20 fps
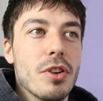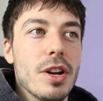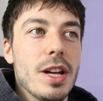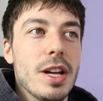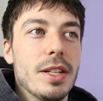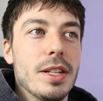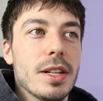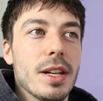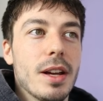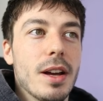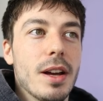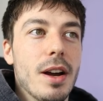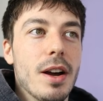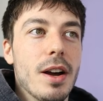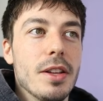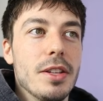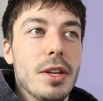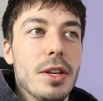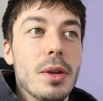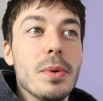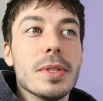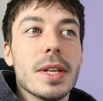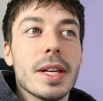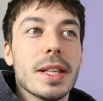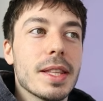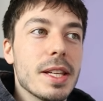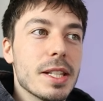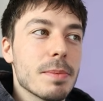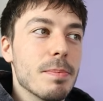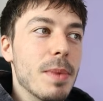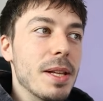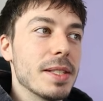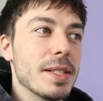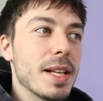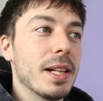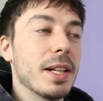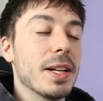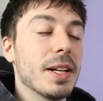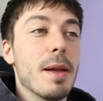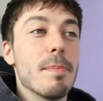trade using this
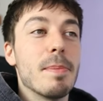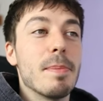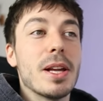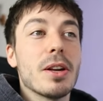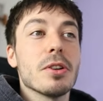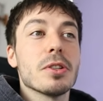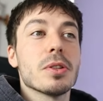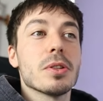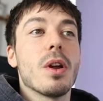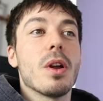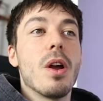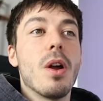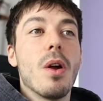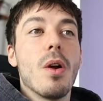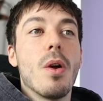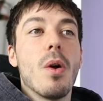mentality, because